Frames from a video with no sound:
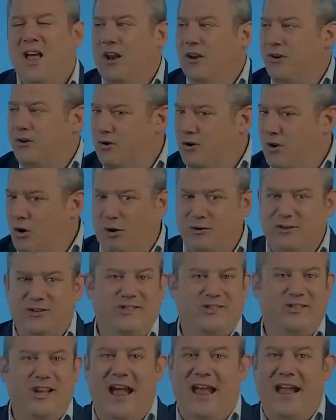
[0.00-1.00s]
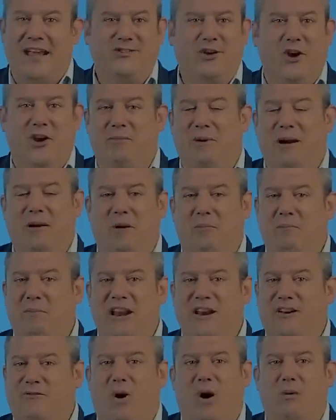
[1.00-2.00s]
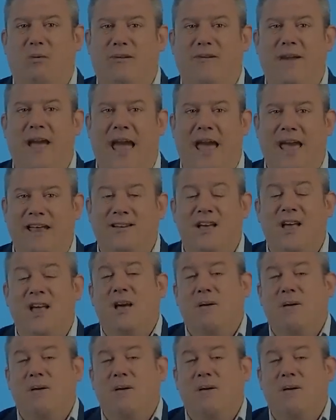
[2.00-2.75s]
Not to say it's going to be a repeat of what we've had,